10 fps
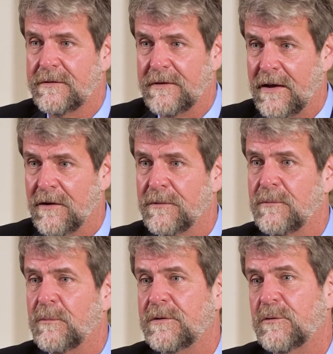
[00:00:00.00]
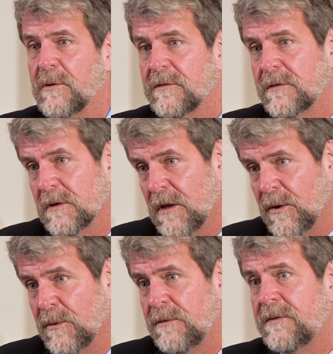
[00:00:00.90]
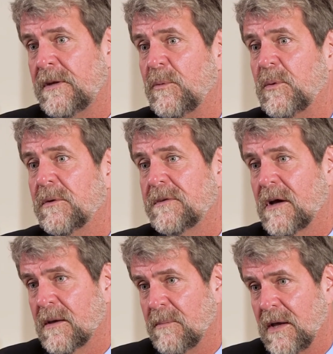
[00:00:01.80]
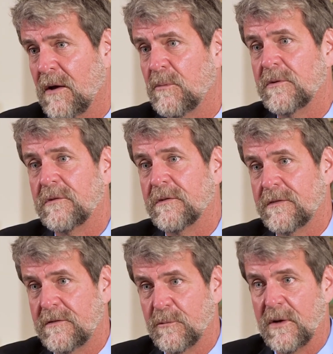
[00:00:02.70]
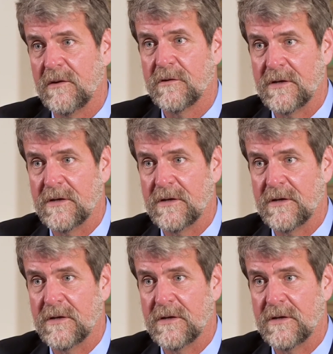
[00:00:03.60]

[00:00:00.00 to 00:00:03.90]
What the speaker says: down with doors closed, and we will talk about what your situation